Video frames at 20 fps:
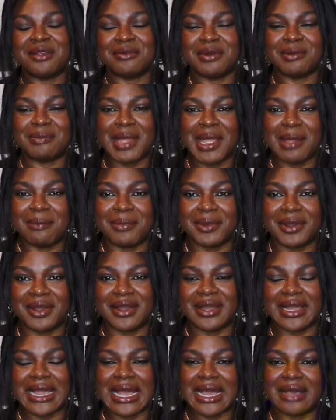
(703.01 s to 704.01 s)

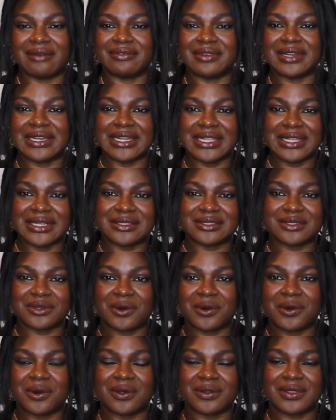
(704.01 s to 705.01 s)
remember i've linked
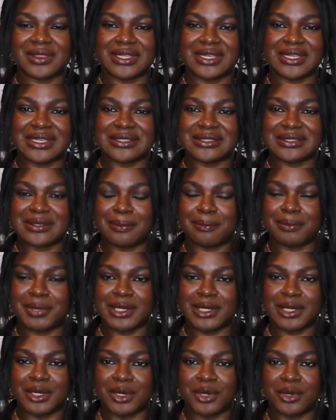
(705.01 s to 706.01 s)
all these
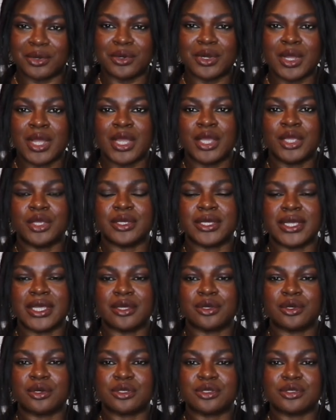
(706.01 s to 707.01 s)
below you
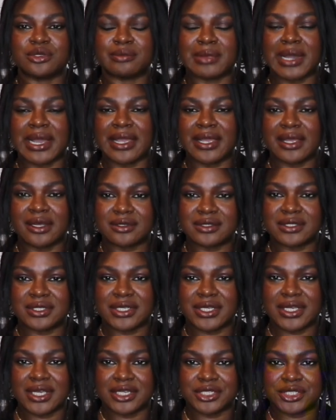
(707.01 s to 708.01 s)
can go to my
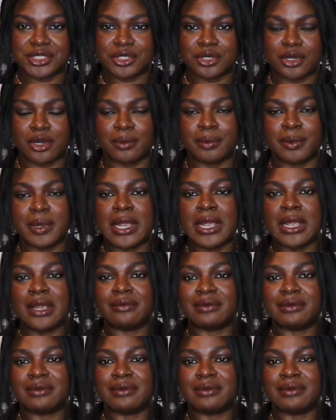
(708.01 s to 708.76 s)
ltk shop